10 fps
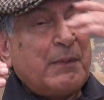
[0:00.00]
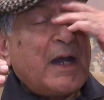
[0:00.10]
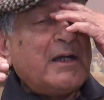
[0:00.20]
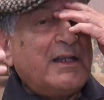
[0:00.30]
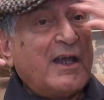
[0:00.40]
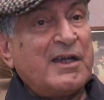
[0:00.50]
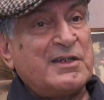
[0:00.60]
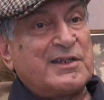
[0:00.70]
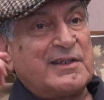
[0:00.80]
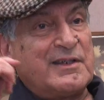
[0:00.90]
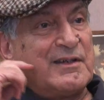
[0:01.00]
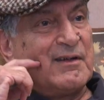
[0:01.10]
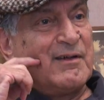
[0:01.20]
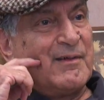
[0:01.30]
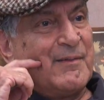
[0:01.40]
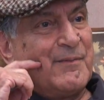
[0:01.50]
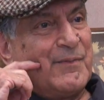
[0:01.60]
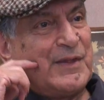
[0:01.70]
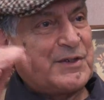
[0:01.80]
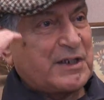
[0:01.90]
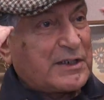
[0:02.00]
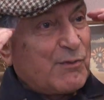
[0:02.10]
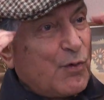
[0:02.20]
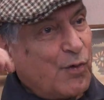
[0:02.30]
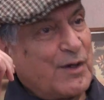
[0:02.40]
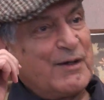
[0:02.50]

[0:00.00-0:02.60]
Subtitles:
behind the eyes, the 6th floor.